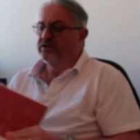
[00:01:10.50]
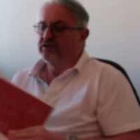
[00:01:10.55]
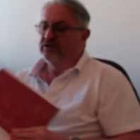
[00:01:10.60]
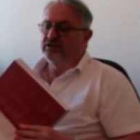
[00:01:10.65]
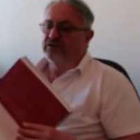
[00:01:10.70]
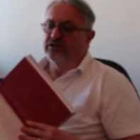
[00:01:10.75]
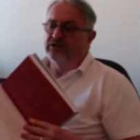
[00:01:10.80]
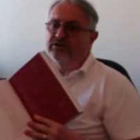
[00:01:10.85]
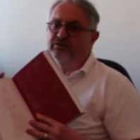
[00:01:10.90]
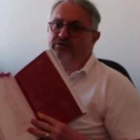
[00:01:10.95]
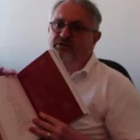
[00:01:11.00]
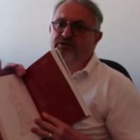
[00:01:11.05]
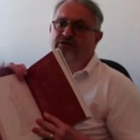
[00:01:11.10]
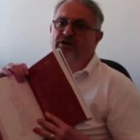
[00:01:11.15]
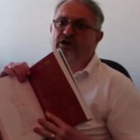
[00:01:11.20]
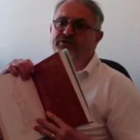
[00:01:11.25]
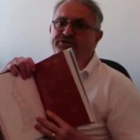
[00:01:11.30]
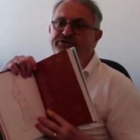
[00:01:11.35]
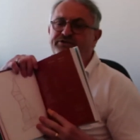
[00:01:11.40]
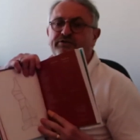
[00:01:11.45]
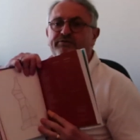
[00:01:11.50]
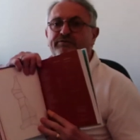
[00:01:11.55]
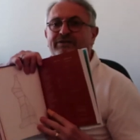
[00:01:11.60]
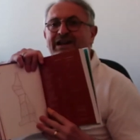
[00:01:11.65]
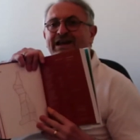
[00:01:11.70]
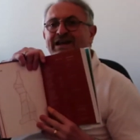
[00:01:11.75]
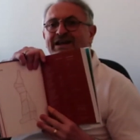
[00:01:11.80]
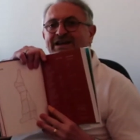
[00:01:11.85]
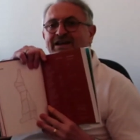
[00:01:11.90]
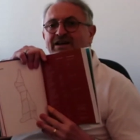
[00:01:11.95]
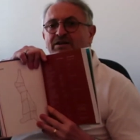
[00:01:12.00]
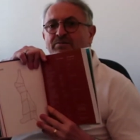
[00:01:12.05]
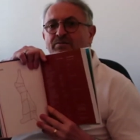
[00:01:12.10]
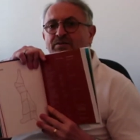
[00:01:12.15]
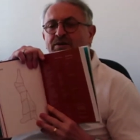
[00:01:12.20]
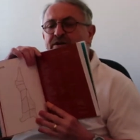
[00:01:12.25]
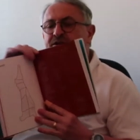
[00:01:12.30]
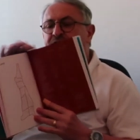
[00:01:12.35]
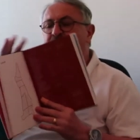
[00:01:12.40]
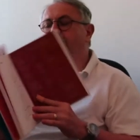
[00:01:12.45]
you know, cuts of lamb,
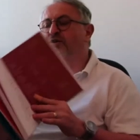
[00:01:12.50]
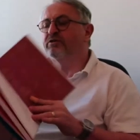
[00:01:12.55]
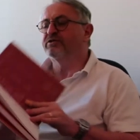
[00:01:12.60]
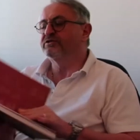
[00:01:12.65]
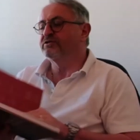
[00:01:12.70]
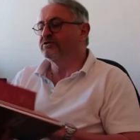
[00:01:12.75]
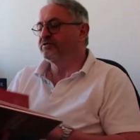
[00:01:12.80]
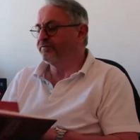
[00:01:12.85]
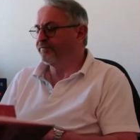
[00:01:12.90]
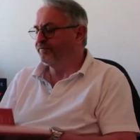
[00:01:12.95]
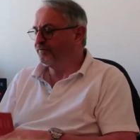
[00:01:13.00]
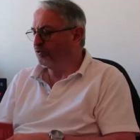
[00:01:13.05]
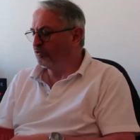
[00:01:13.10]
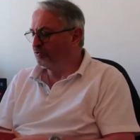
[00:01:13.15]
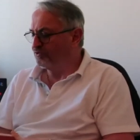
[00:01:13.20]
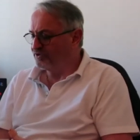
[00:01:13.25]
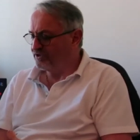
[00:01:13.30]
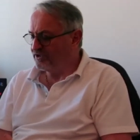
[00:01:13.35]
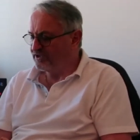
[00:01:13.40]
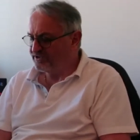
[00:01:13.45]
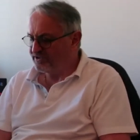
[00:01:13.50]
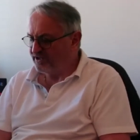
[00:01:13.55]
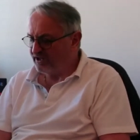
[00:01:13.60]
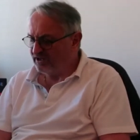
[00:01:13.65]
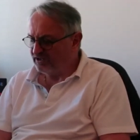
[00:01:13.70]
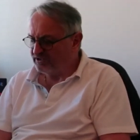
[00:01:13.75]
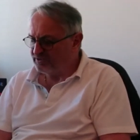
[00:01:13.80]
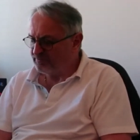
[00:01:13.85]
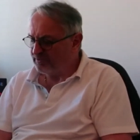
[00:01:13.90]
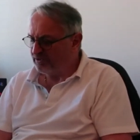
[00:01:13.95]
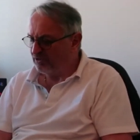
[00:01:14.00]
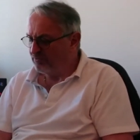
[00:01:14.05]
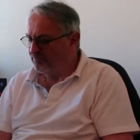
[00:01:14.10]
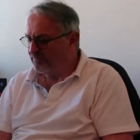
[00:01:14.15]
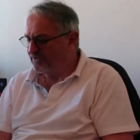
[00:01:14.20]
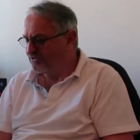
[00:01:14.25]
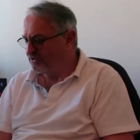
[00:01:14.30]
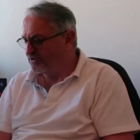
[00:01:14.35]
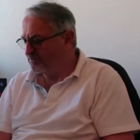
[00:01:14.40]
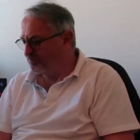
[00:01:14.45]
it goes into full detail, it's a bit like
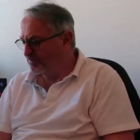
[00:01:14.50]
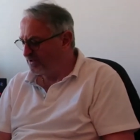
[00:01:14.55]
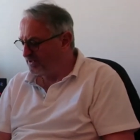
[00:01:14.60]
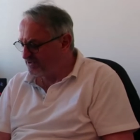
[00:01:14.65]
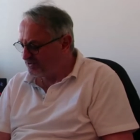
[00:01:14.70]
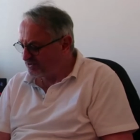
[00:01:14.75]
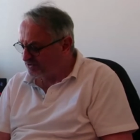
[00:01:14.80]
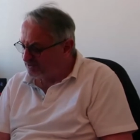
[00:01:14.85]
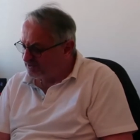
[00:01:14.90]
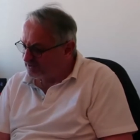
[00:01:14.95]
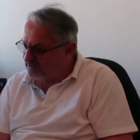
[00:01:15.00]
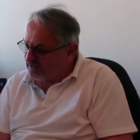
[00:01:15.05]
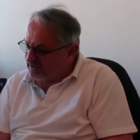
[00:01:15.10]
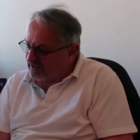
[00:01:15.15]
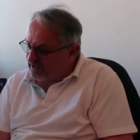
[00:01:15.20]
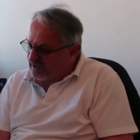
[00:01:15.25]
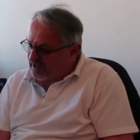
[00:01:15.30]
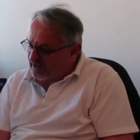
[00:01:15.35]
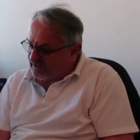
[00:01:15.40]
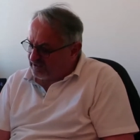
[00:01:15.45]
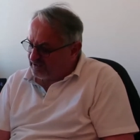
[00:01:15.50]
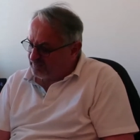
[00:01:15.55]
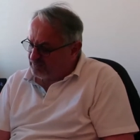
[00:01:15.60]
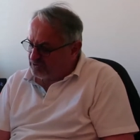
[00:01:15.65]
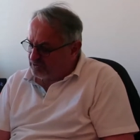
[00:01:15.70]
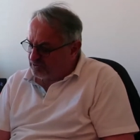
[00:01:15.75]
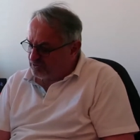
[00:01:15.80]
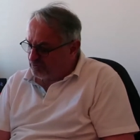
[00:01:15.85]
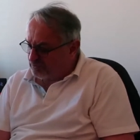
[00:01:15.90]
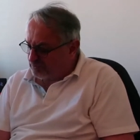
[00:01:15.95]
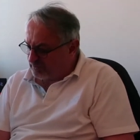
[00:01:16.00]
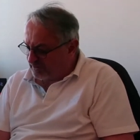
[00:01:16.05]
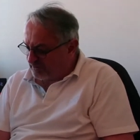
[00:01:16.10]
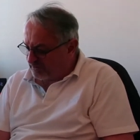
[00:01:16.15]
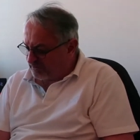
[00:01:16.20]
Mrs. Beeton, gives you,